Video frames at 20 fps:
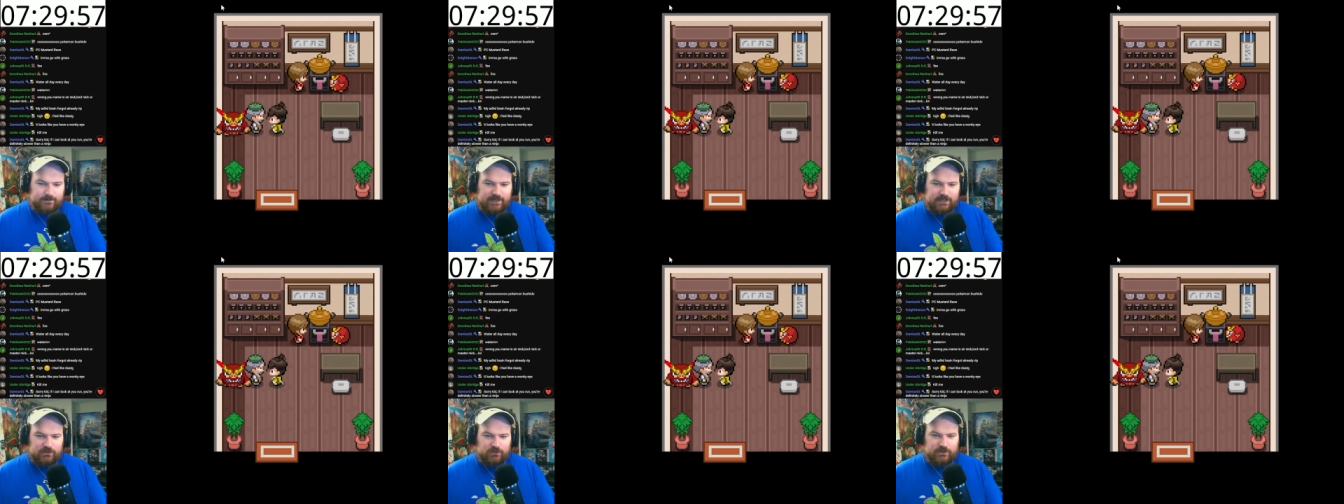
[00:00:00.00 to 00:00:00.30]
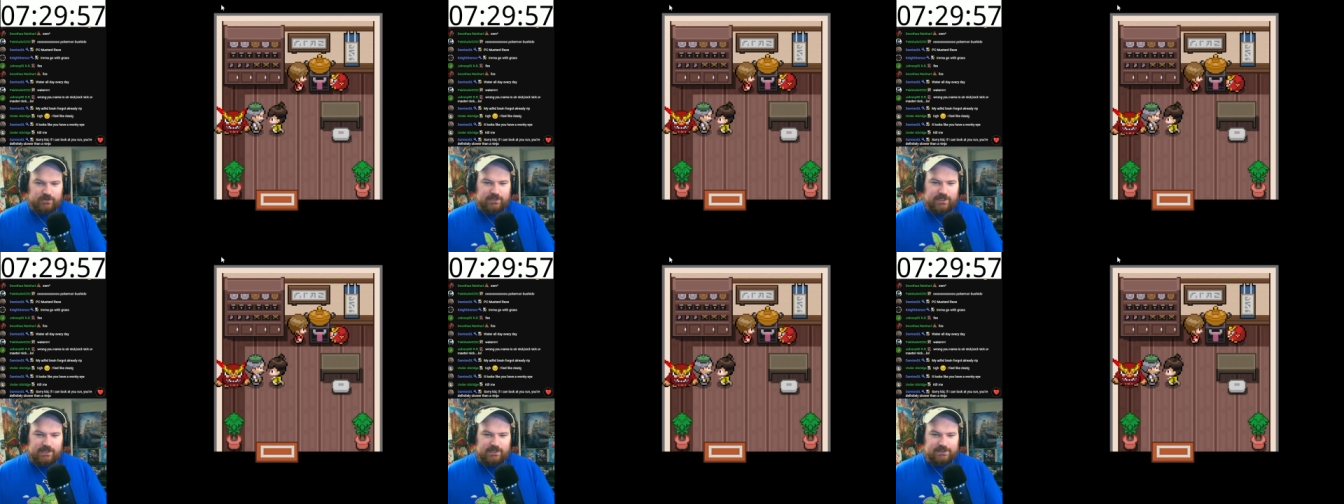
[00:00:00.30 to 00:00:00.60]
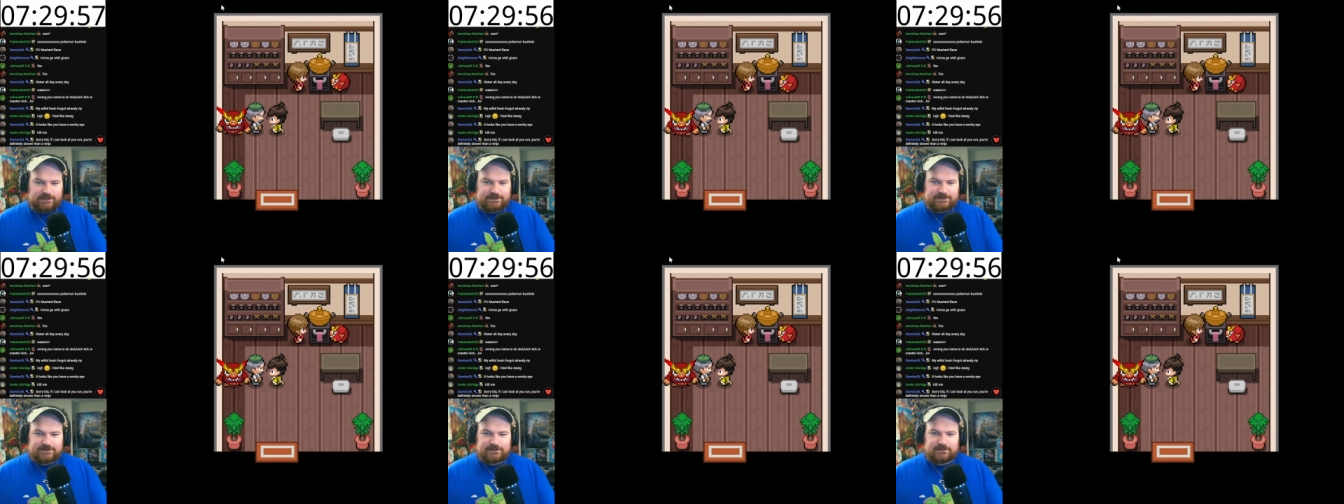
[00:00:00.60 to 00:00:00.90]
make loyal
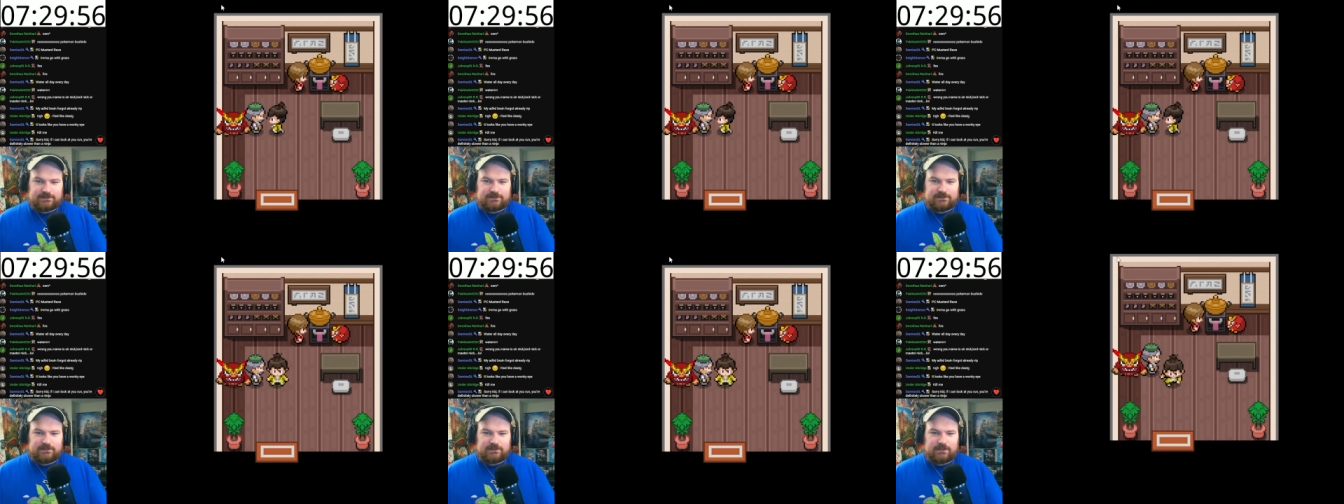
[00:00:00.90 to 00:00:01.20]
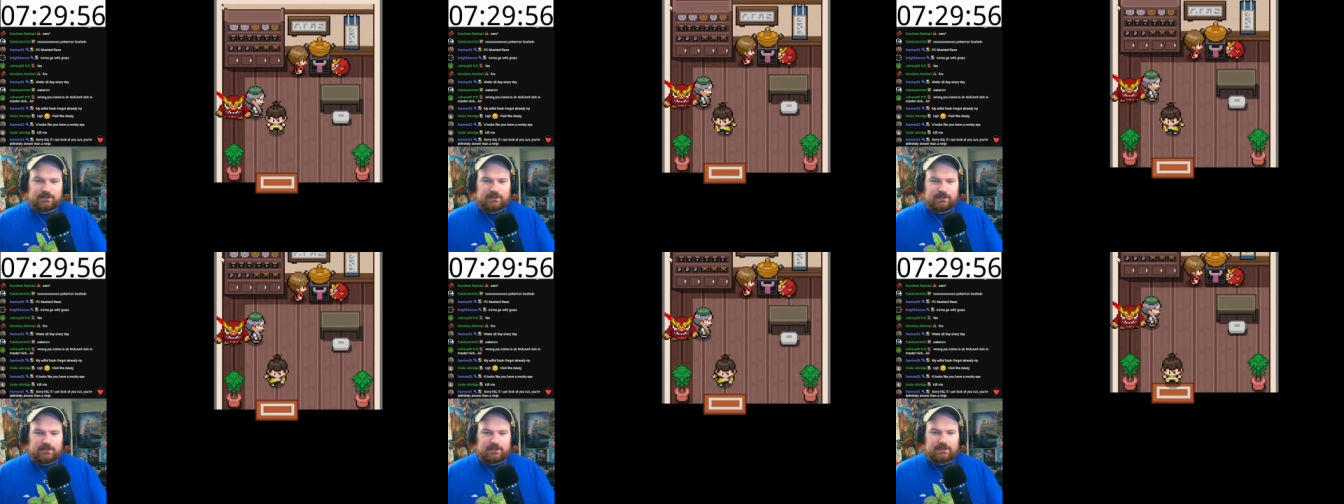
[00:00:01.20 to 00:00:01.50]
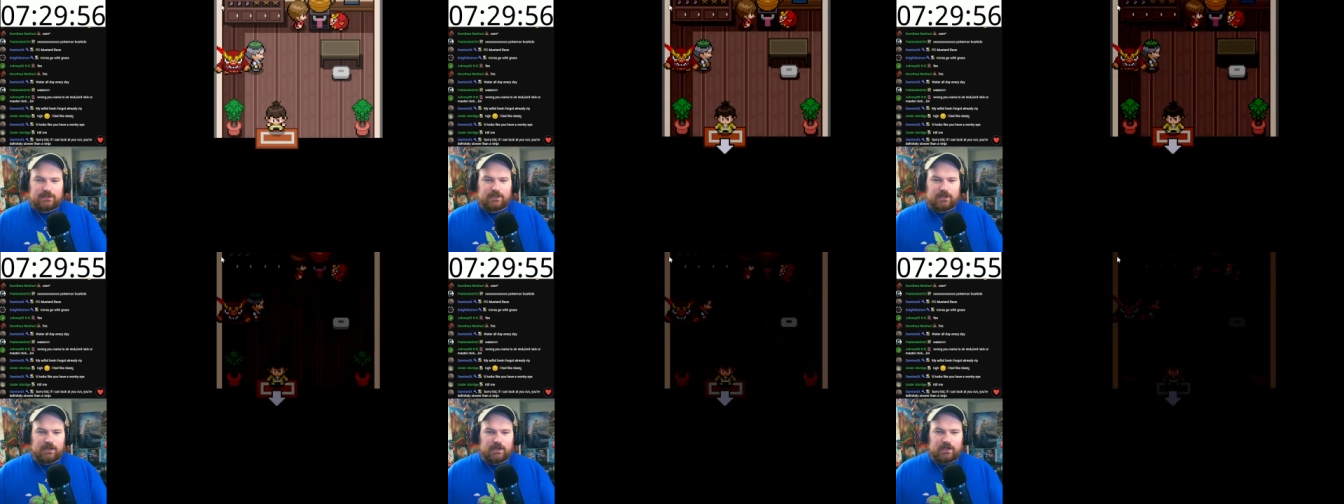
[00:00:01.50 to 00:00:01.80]
allies.
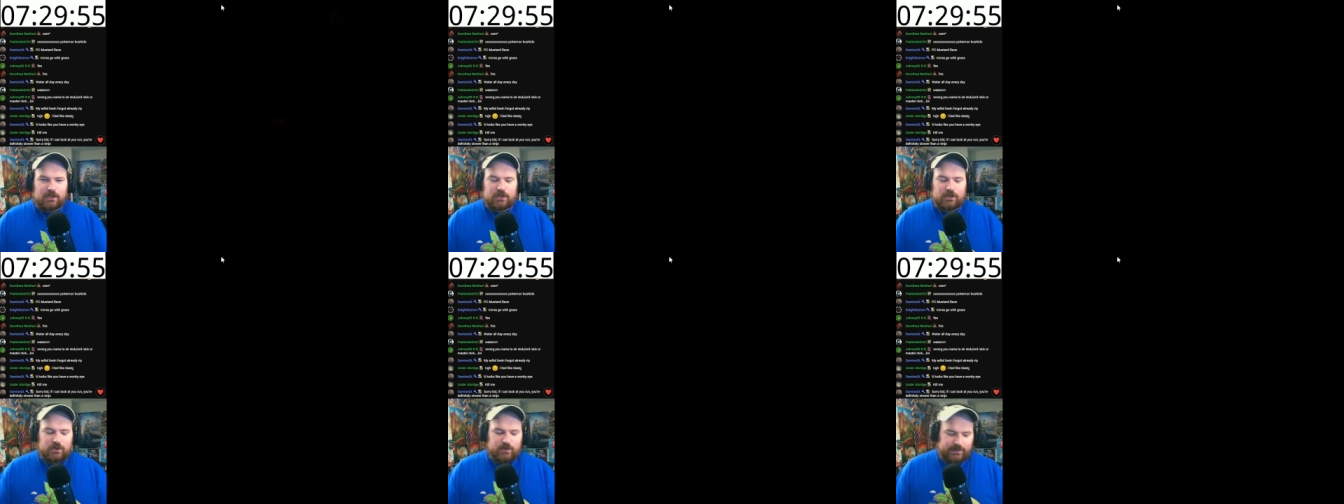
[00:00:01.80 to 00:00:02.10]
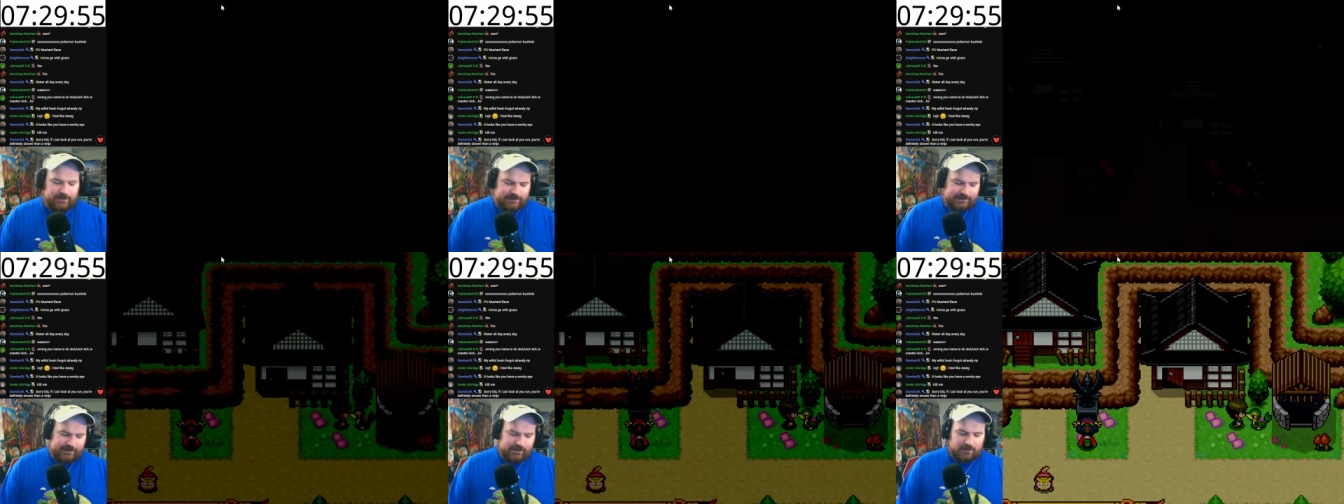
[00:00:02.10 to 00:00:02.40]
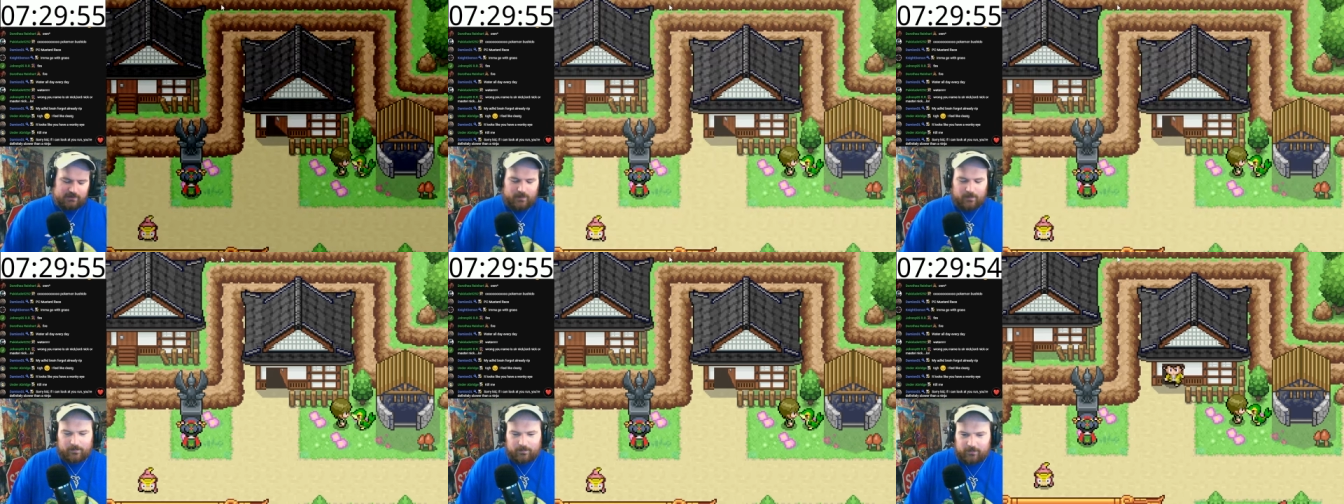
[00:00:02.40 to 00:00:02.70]
Oh, I think I
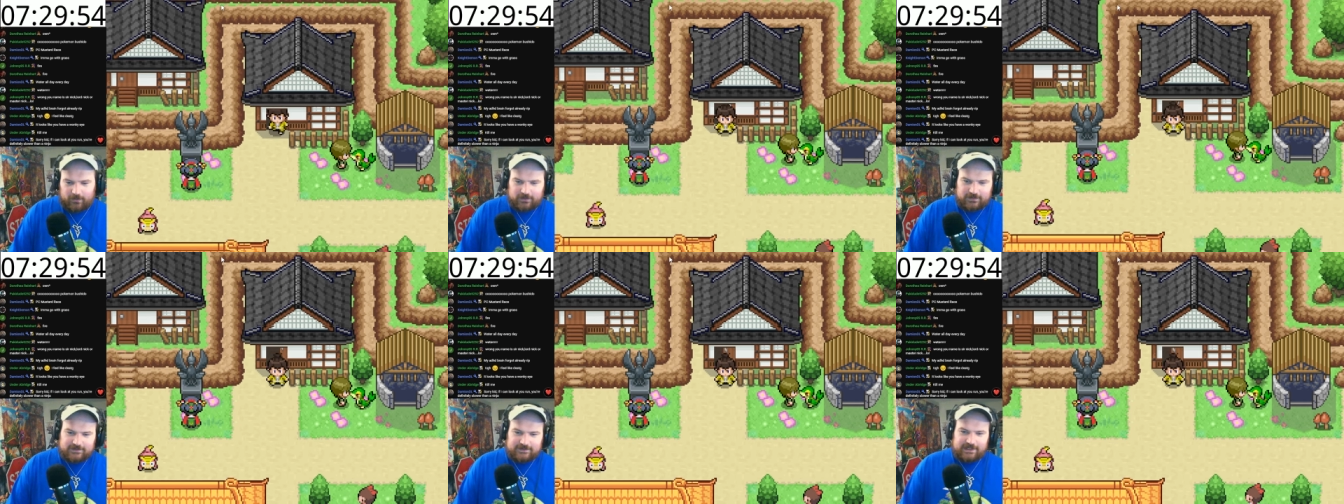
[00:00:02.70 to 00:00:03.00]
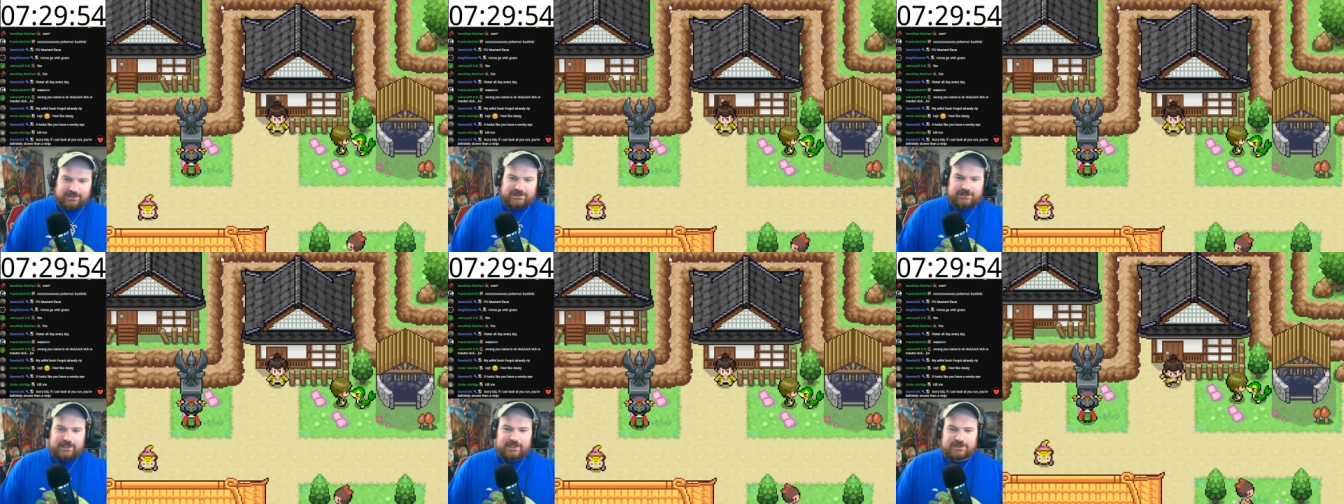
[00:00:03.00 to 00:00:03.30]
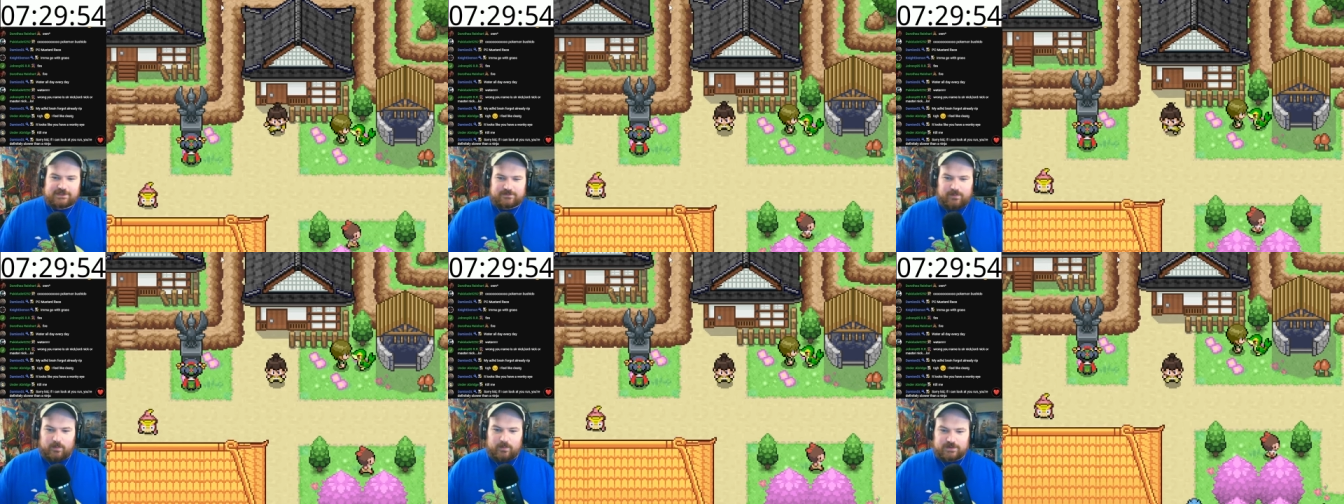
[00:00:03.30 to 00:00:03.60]
remember part of the... I think I
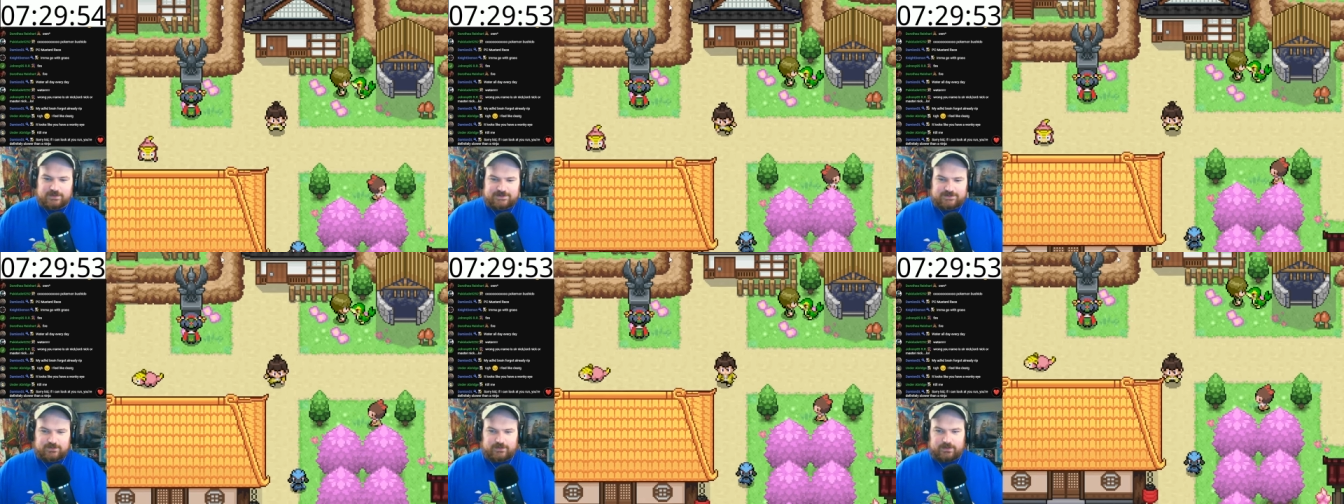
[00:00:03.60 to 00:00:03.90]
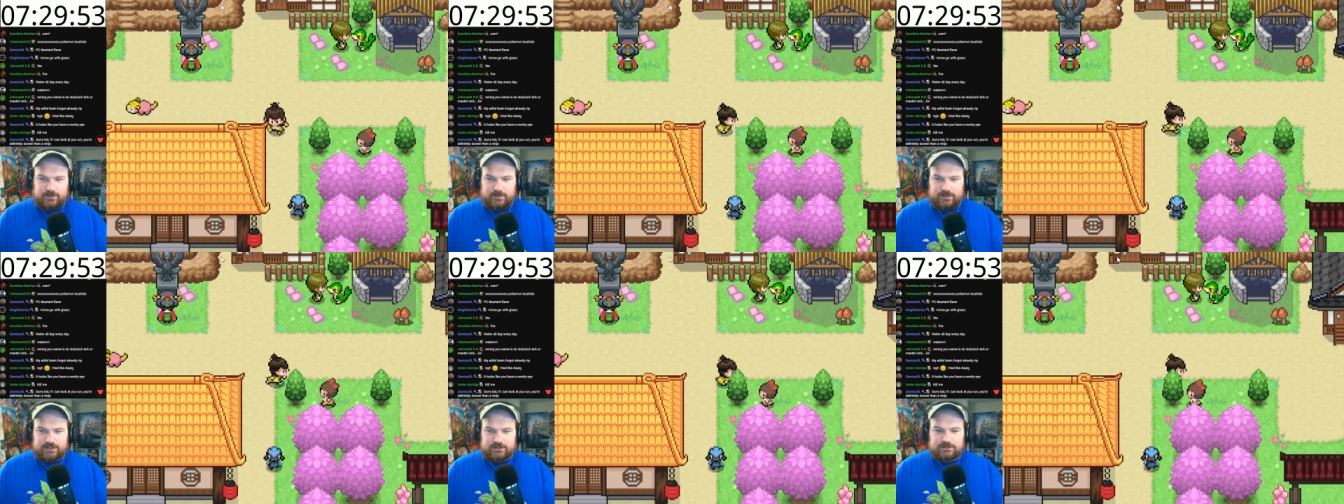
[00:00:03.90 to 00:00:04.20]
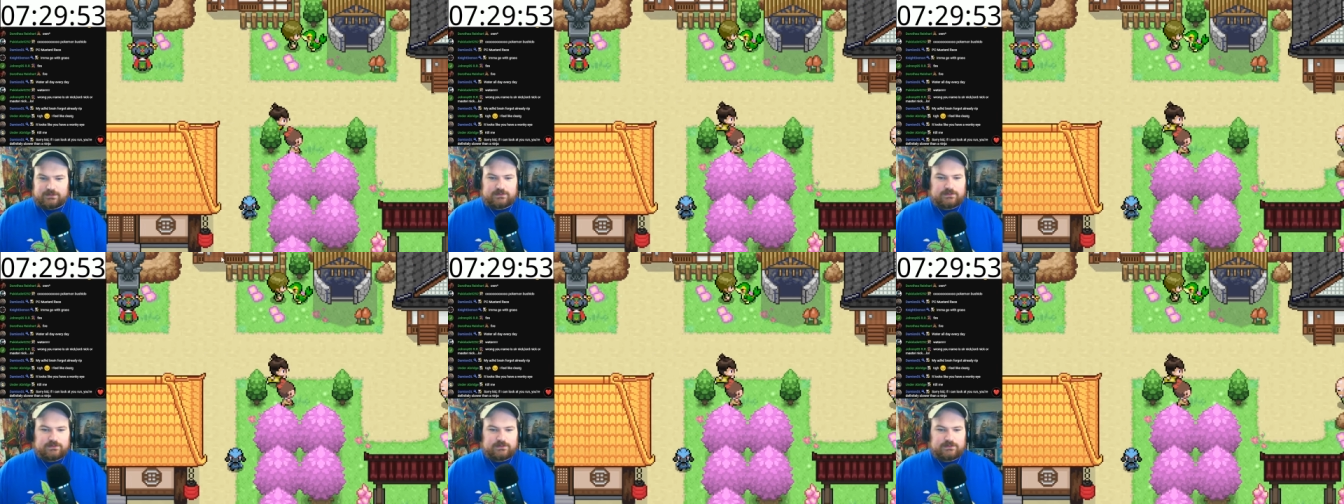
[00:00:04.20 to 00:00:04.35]
just remembered a story beat.